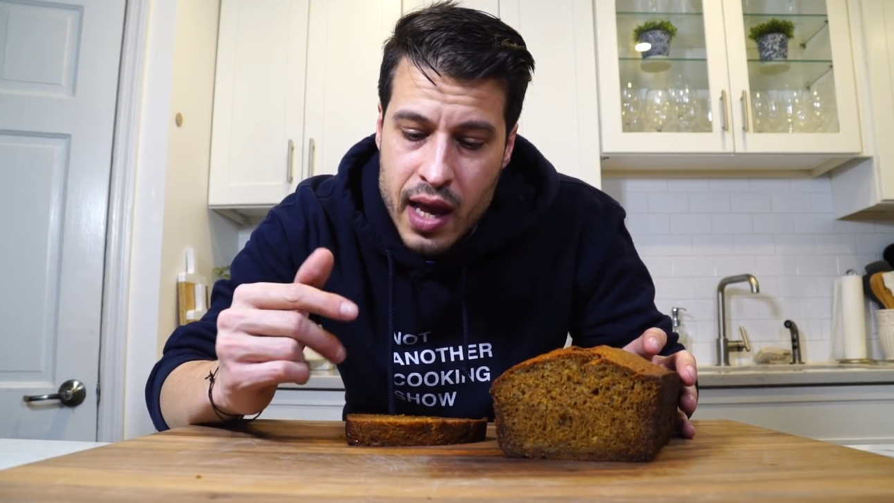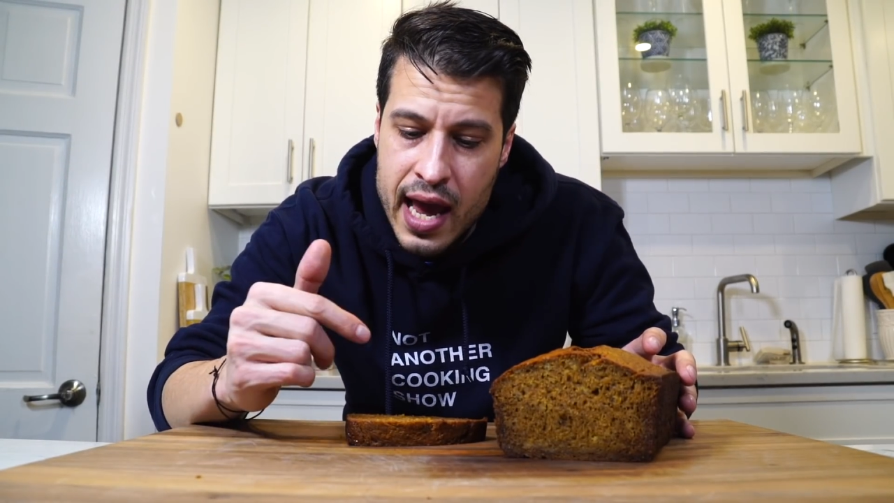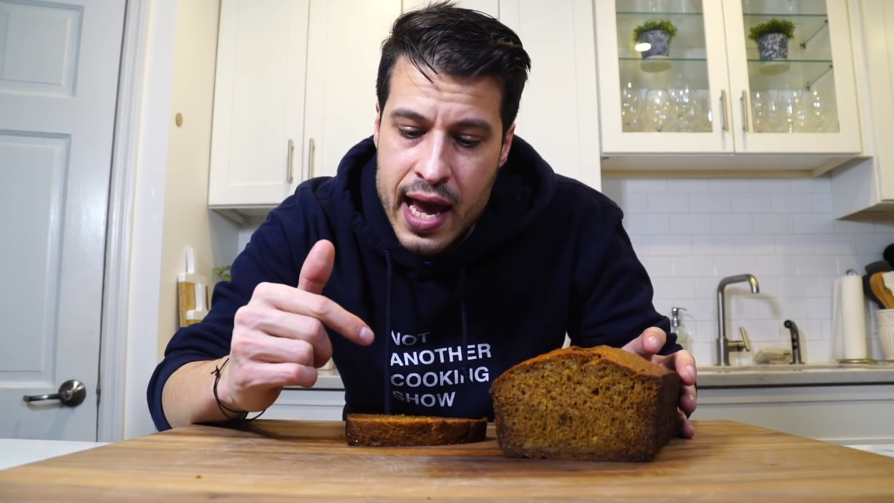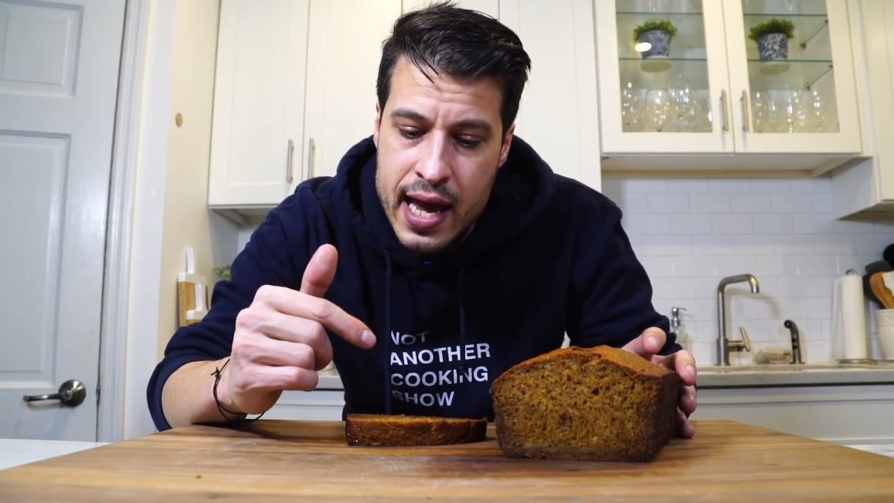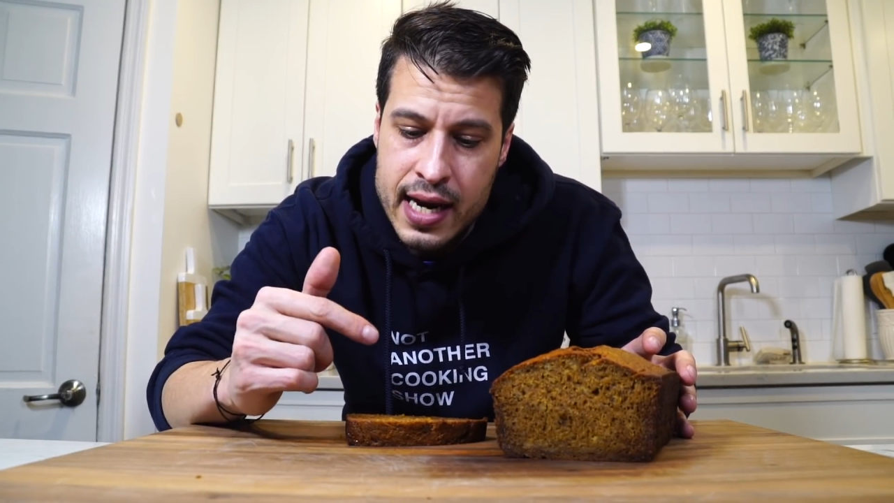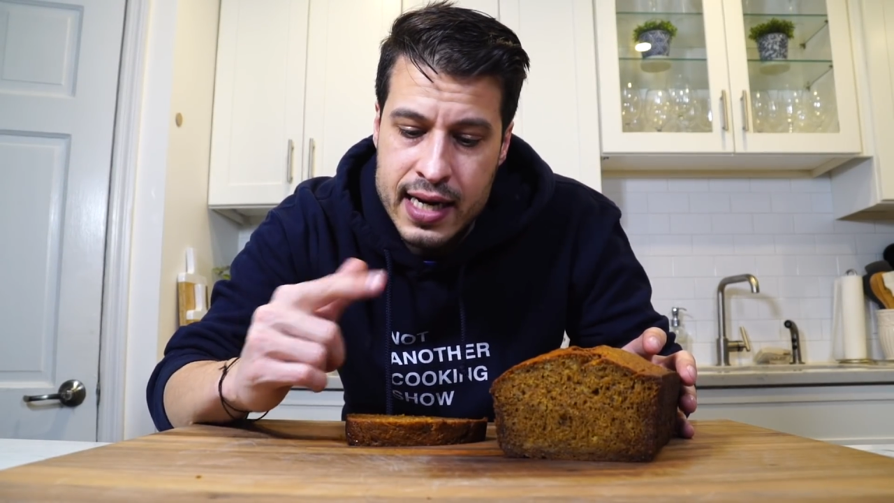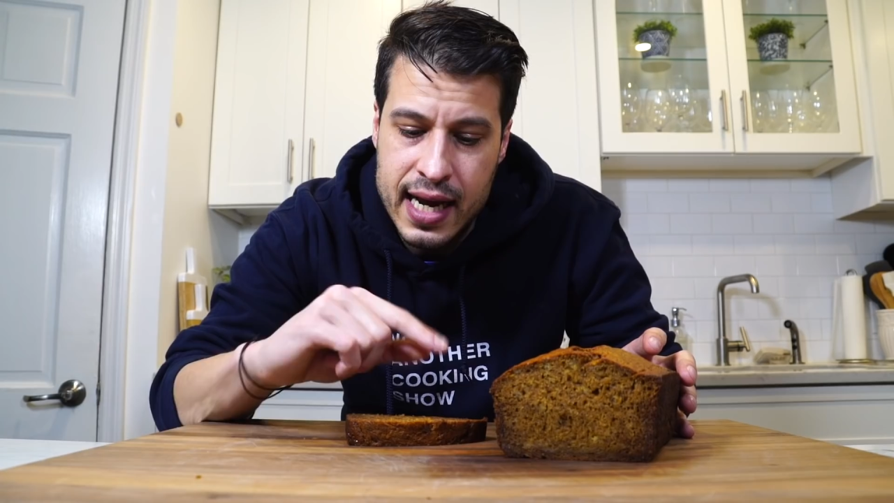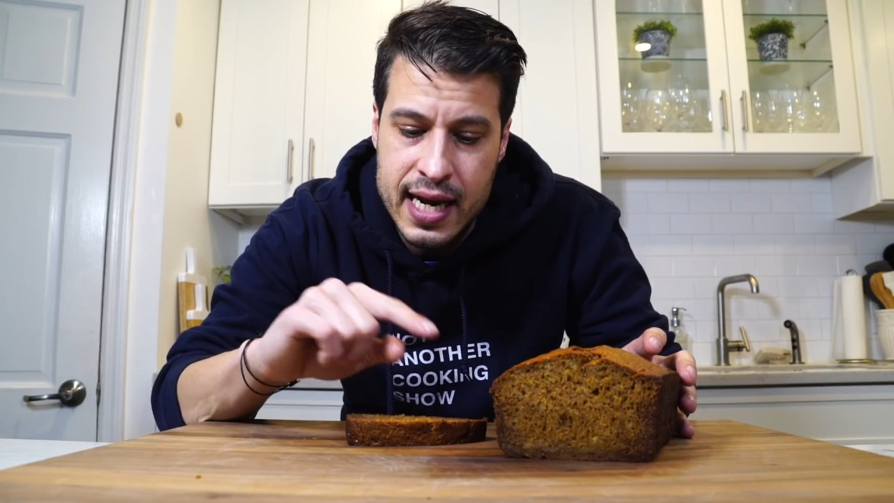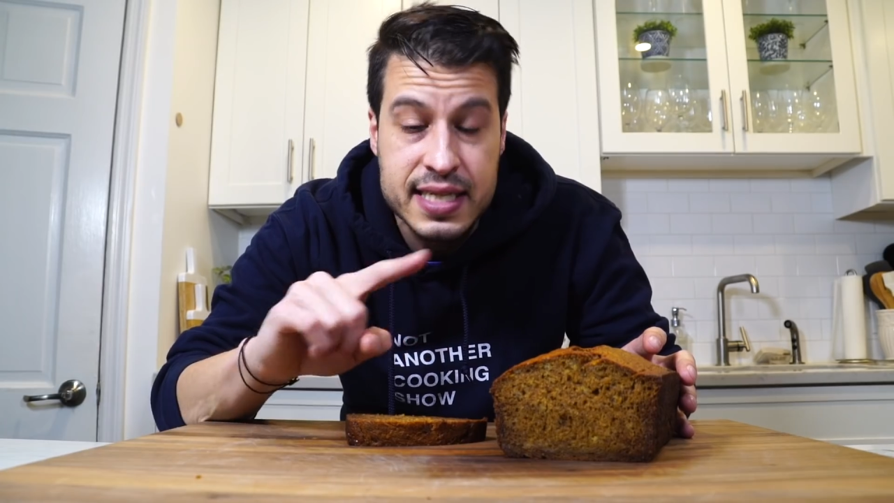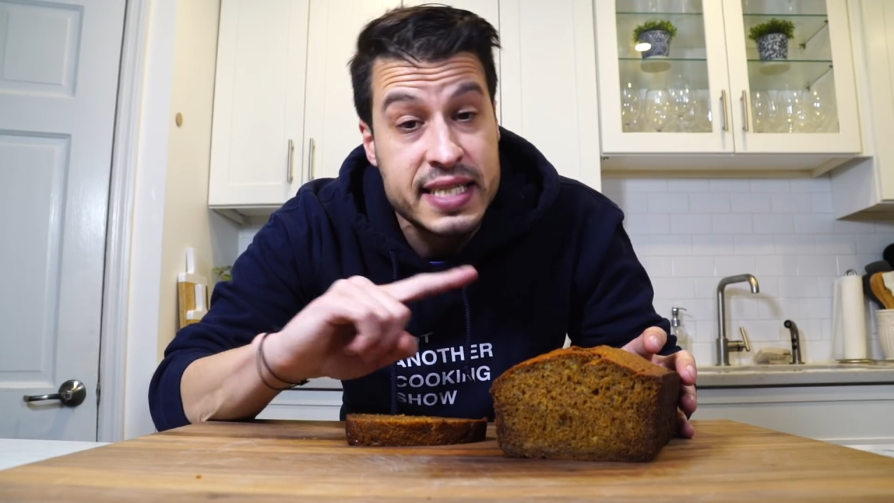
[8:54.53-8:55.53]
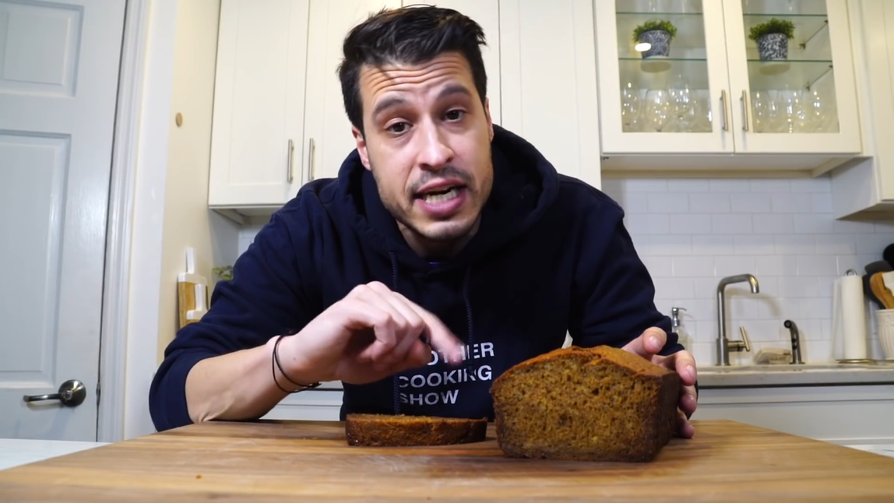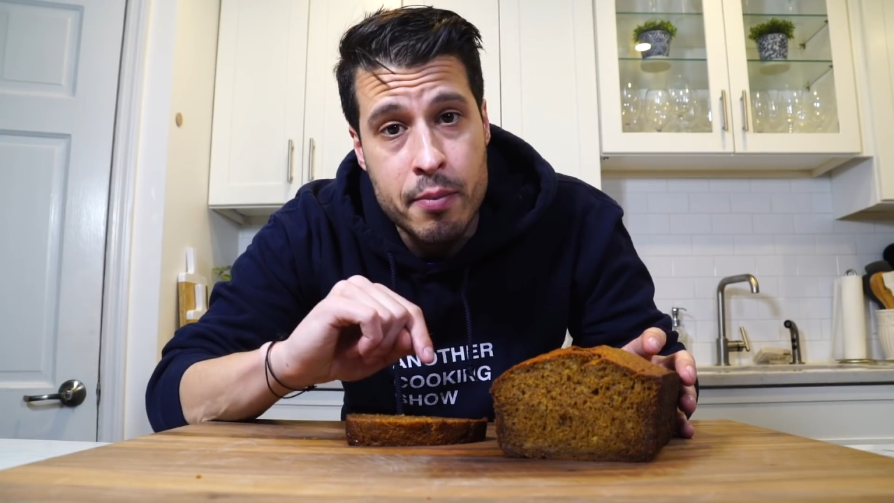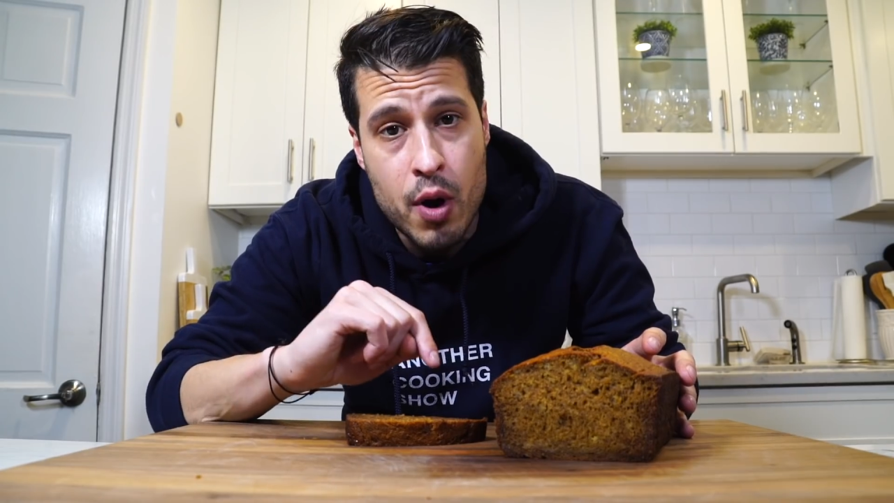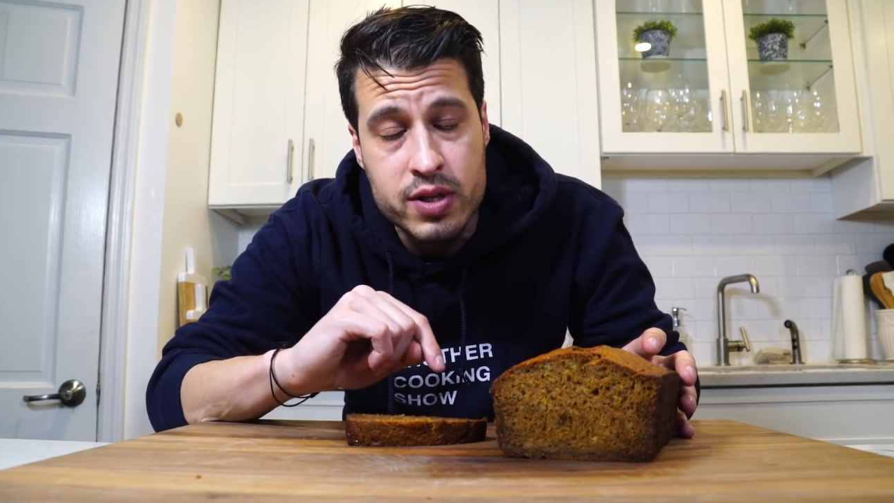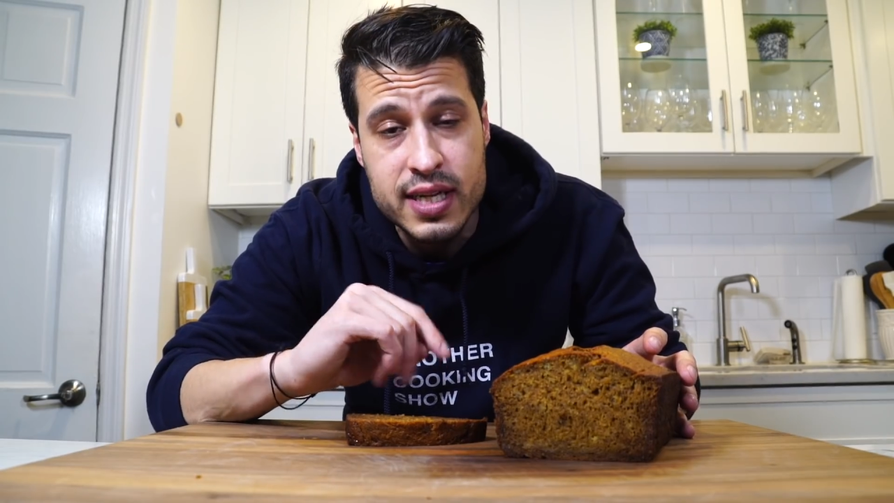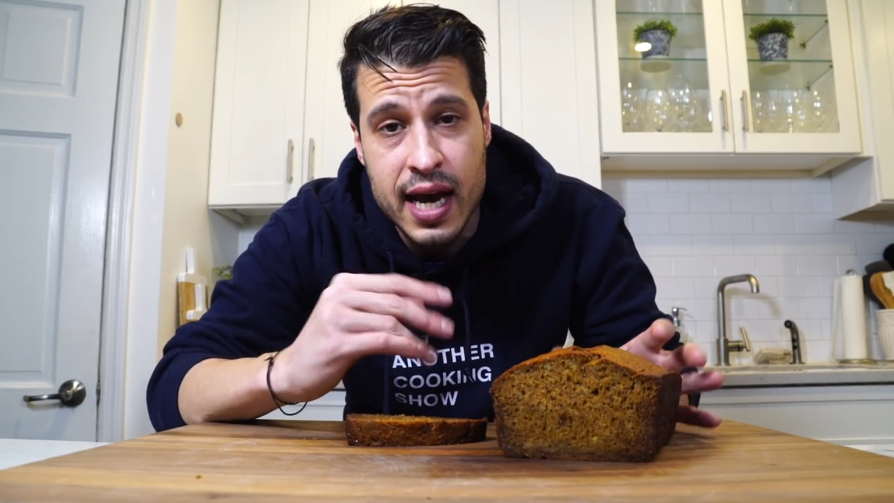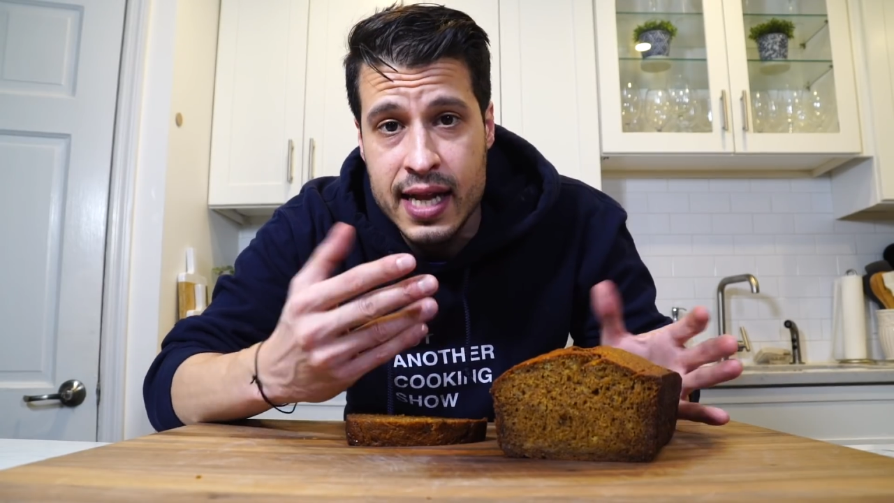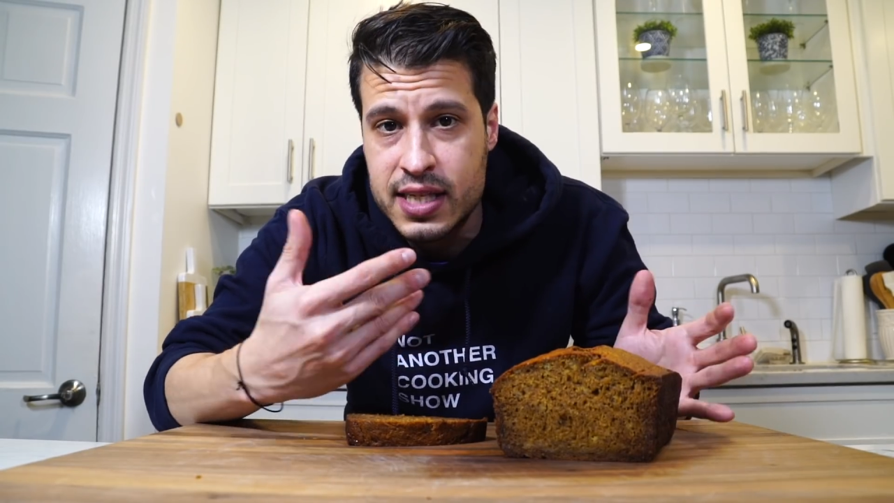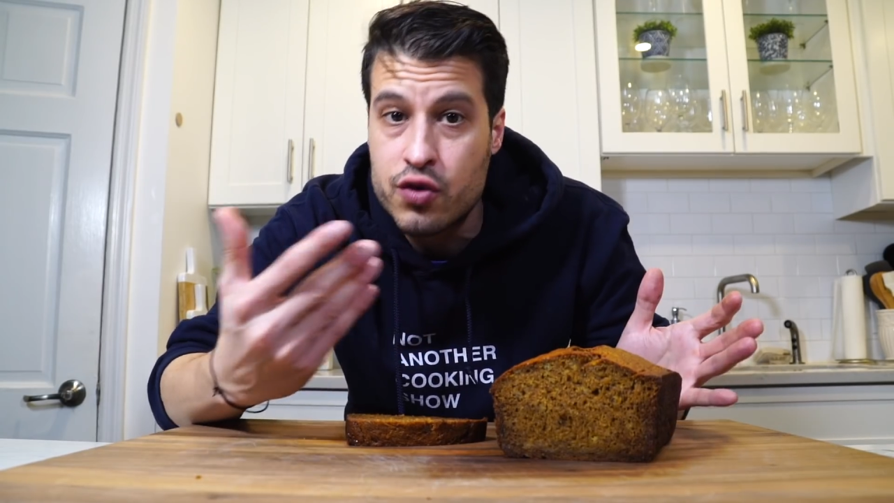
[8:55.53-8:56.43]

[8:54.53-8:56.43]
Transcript: and kind of sear both sides